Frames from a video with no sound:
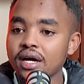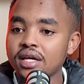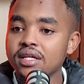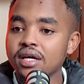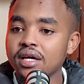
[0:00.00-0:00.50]

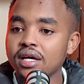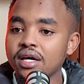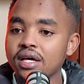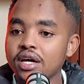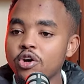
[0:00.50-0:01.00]

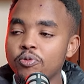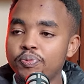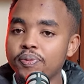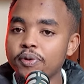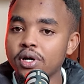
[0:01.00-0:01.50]
I, I I hope
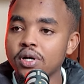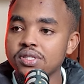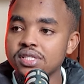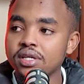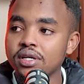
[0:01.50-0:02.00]
people now
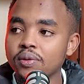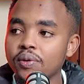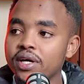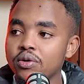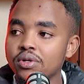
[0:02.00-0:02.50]
see
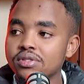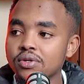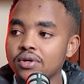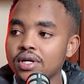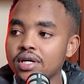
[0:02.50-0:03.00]
why he was
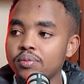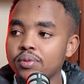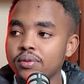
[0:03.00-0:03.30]
called up.